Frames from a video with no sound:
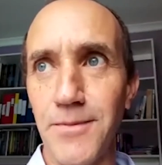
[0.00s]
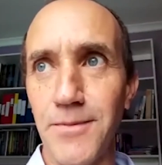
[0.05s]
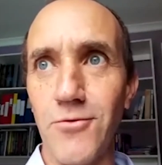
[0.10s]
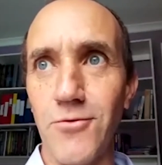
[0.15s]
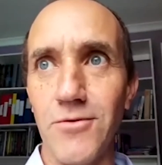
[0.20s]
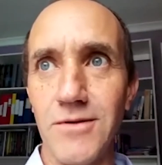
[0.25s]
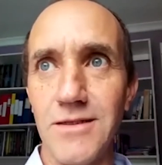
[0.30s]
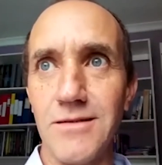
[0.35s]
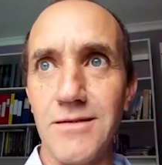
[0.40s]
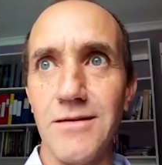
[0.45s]

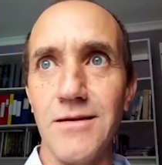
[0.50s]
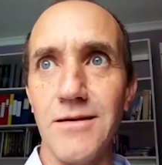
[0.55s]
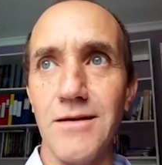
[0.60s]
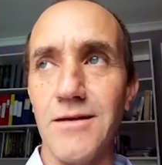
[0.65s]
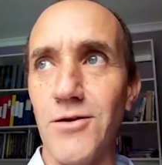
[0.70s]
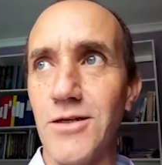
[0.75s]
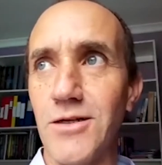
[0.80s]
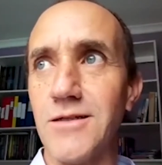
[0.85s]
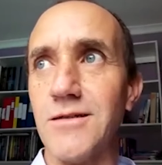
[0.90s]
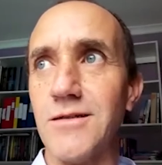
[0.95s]
or
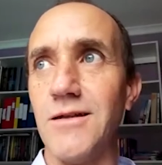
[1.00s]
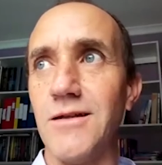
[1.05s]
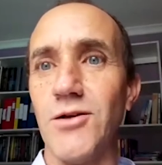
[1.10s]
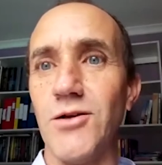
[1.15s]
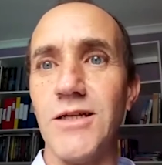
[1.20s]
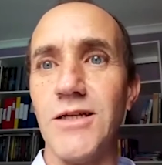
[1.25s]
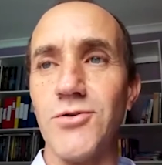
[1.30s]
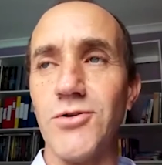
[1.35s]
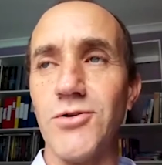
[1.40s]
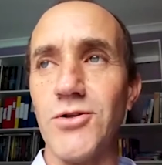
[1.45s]
not
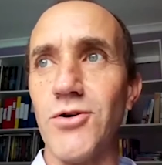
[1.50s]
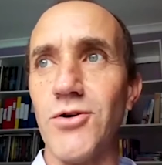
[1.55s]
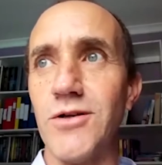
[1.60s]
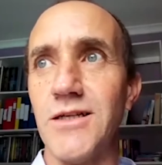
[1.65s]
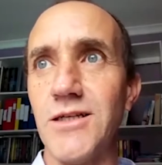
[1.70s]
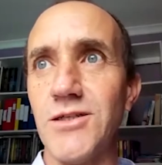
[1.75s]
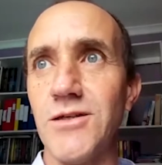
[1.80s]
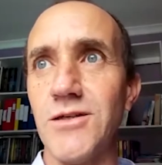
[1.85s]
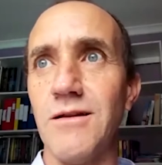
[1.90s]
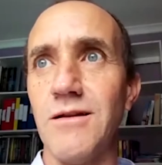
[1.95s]
in good
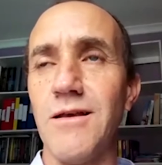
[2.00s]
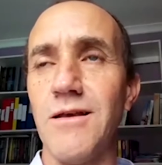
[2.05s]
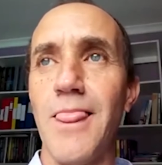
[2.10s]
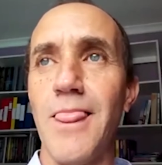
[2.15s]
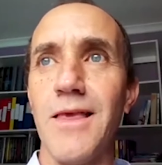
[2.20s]
condition.